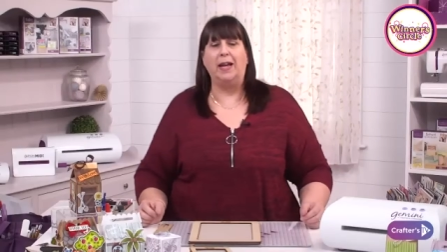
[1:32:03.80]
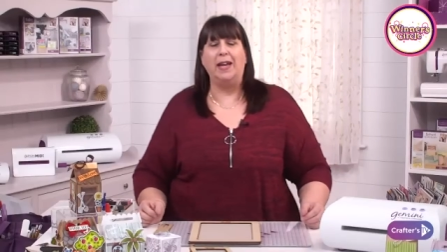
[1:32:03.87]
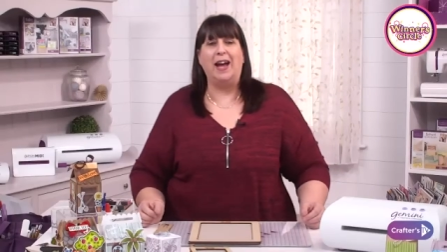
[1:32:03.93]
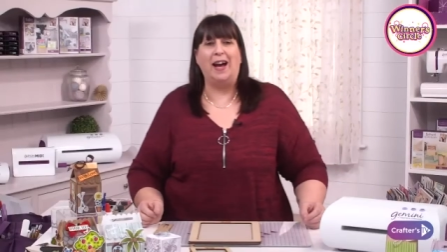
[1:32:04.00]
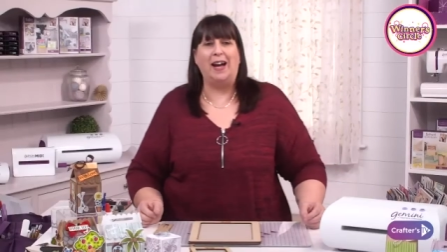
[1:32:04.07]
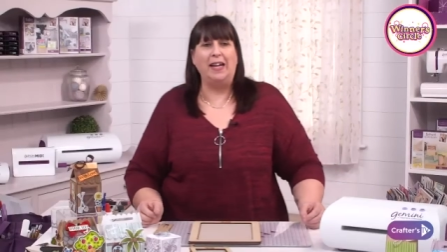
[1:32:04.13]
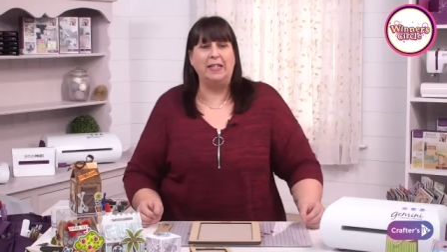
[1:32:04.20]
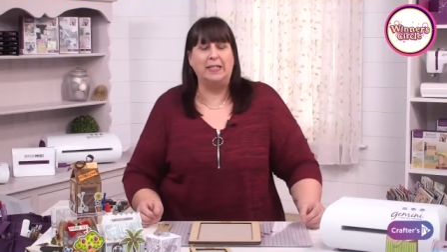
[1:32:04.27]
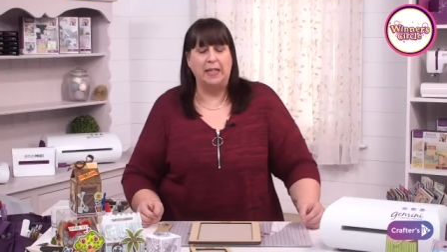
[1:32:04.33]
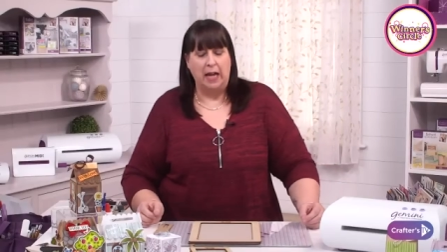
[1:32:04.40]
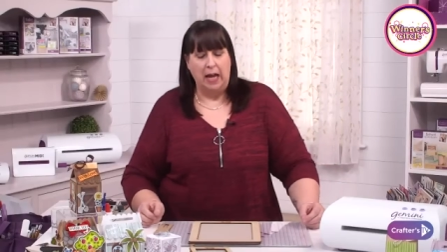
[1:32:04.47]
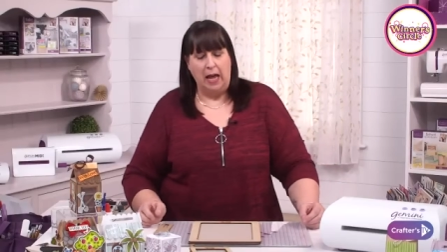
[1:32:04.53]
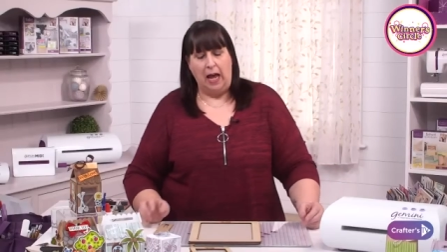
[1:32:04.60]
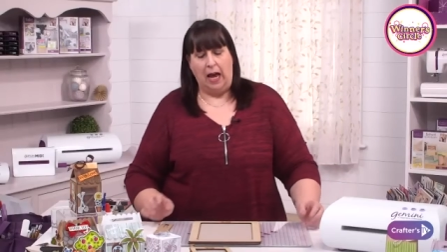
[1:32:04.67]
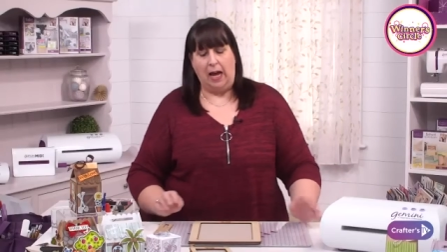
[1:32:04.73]
at night,
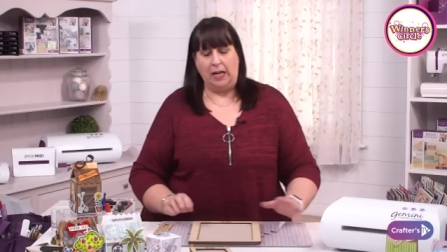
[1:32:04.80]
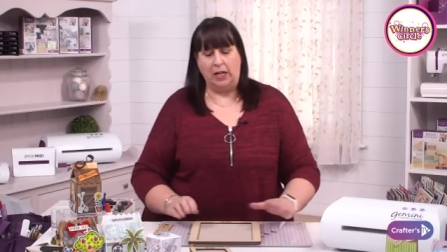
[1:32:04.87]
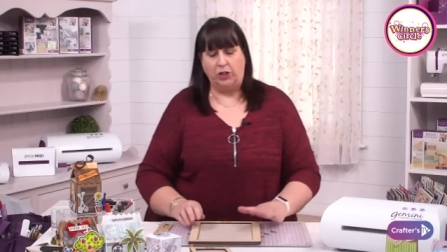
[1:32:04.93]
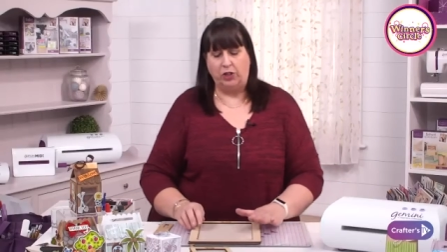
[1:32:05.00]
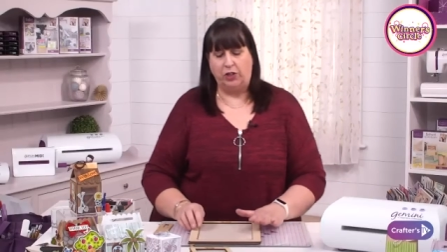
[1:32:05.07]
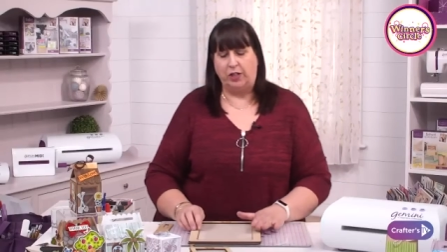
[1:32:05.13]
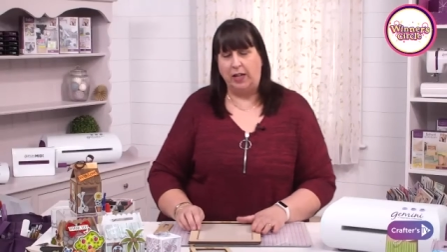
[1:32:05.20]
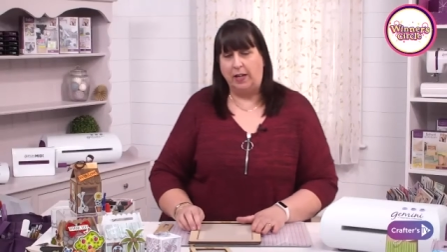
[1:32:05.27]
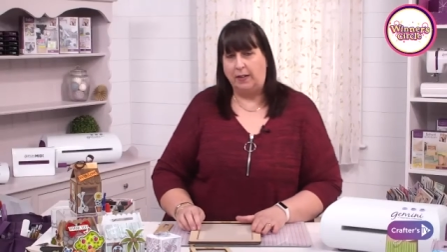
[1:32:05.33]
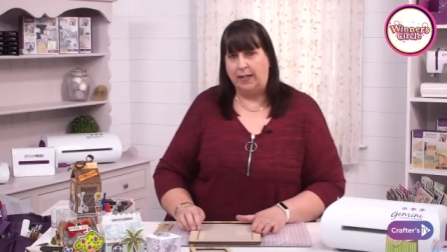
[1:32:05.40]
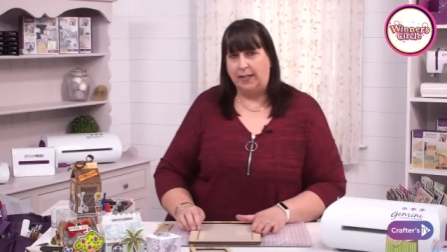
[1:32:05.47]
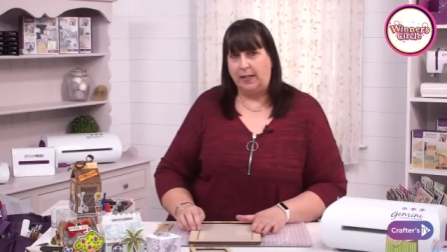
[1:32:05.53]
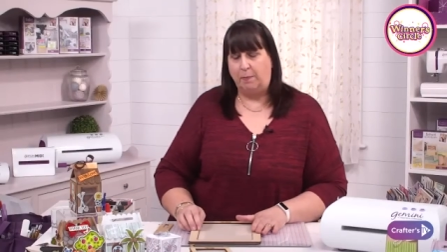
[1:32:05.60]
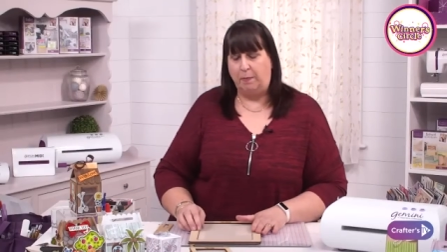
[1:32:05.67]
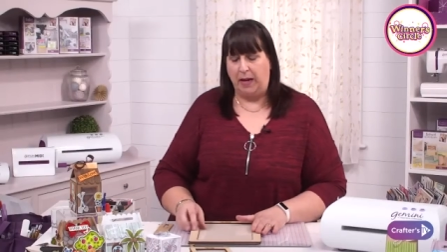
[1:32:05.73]
and I just think
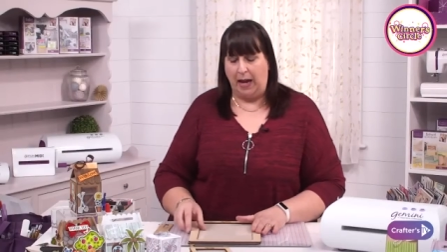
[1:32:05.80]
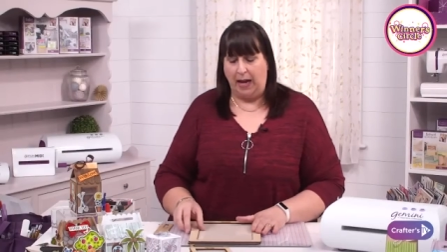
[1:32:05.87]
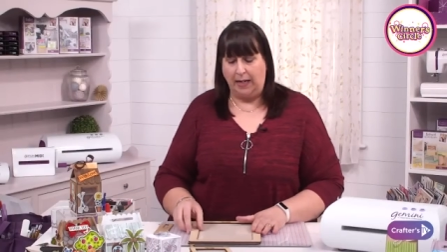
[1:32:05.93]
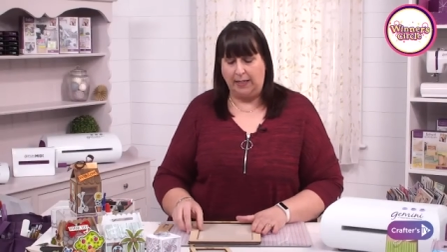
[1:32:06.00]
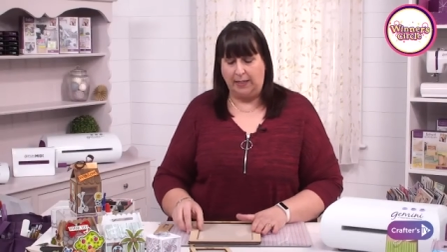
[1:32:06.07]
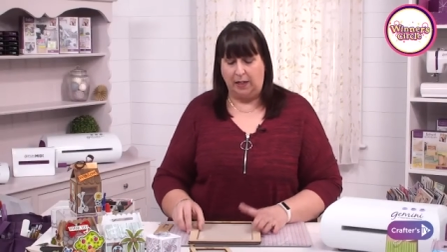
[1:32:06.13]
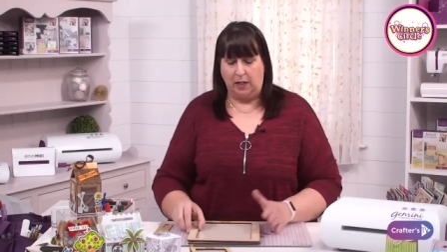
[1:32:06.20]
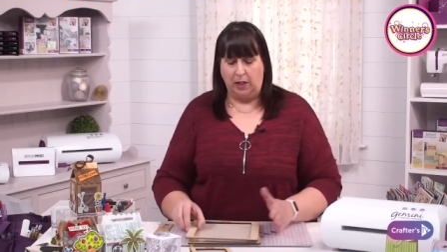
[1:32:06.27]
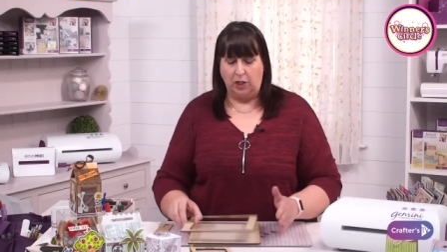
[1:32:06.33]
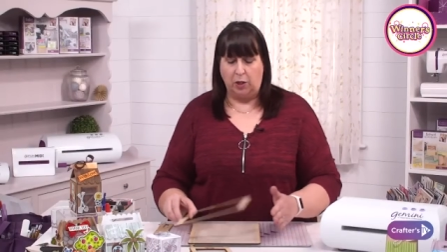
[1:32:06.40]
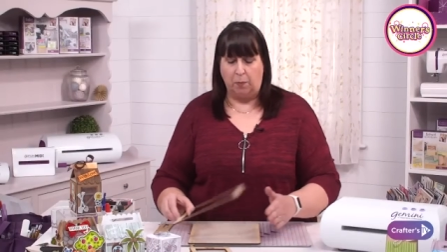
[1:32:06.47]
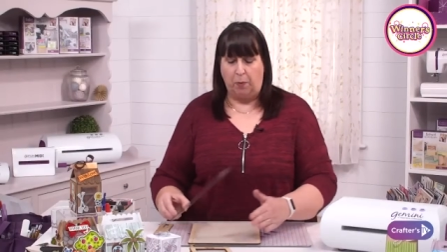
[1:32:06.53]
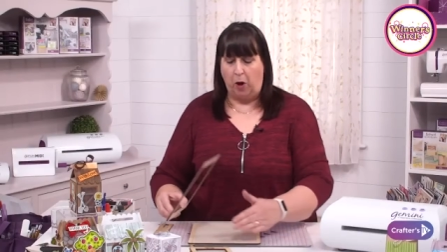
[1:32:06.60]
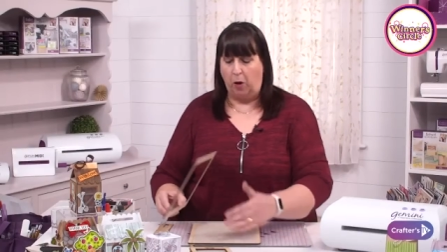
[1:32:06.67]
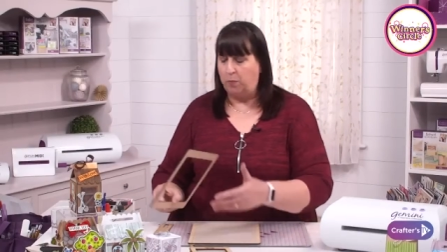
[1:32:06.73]
this would be excellent
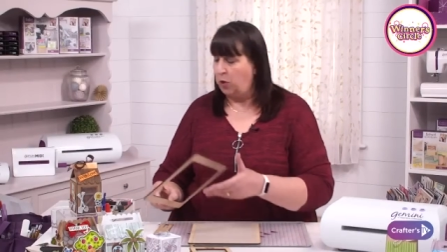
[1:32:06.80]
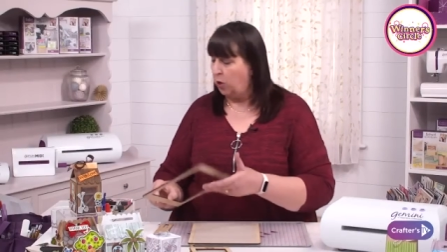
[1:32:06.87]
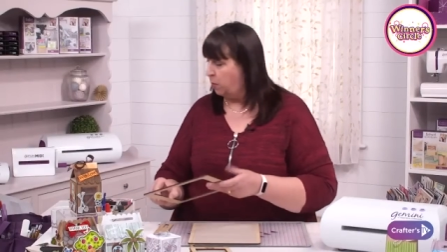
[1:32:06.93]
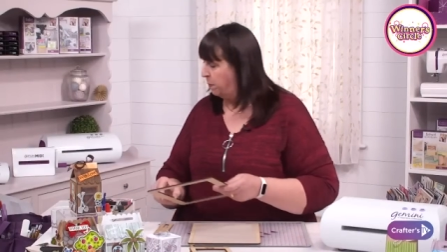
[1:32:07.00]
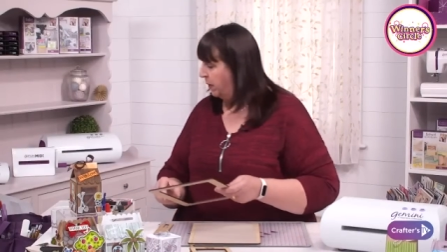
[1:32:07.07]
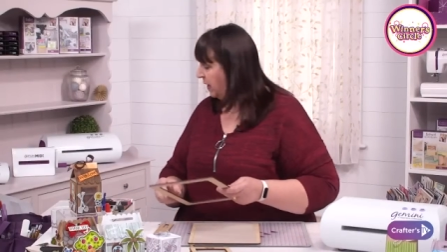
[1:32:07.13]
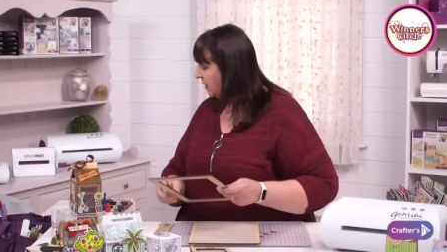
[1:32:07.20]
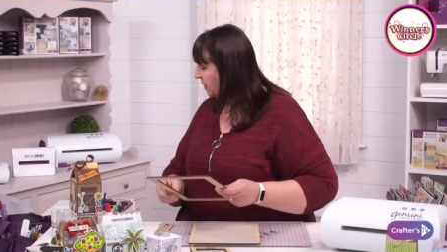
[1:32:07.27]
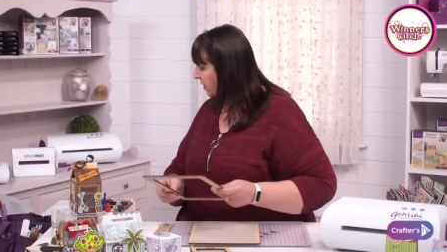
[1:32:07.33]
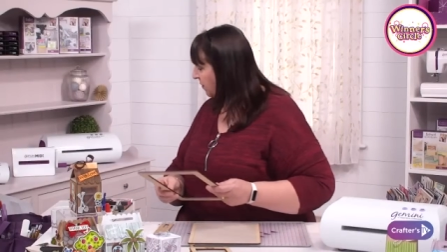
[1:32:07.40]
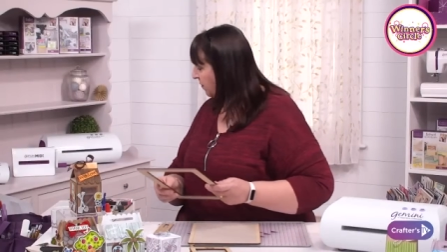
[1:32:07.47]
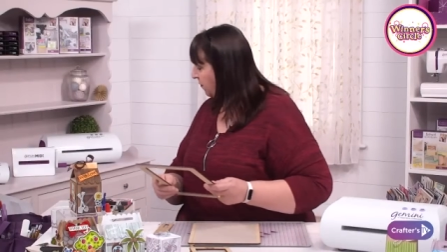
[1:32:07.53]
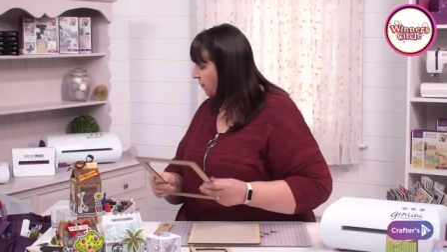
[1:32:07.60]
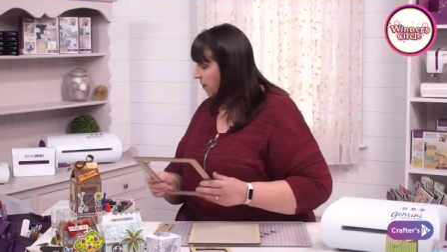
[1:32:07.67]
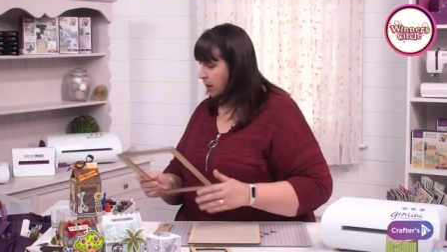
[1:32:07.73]
to pop your piece
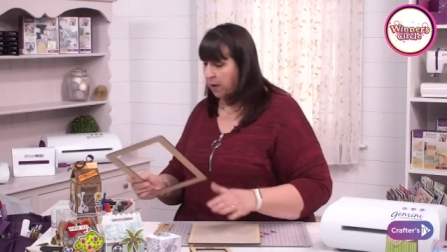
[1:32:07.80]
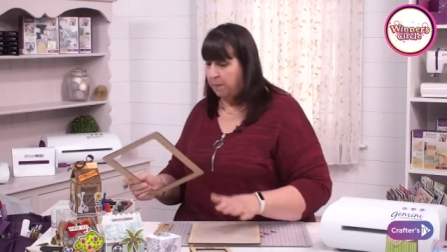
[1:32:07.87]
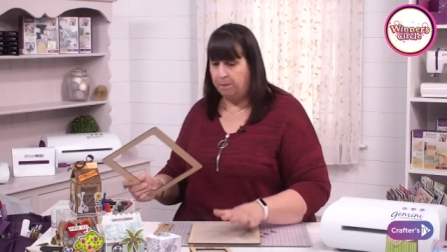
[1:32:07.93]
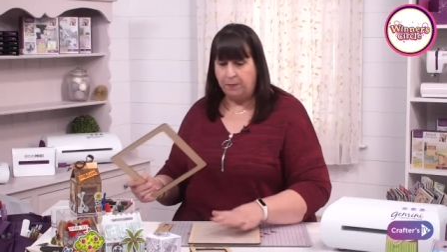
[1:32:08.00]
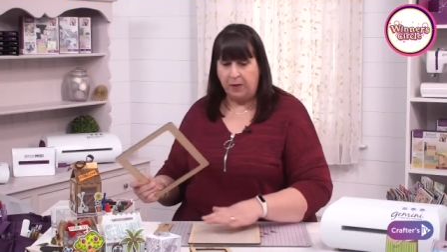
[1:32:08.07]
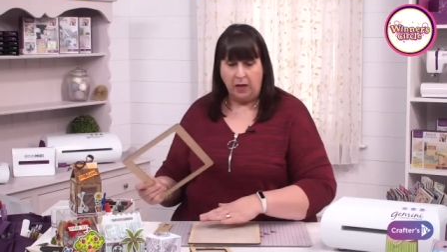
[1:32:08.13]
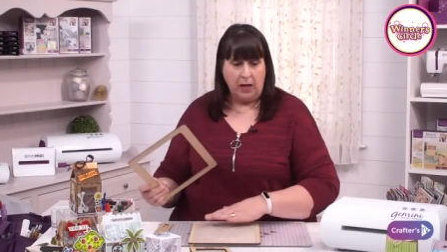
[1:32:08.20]
of A4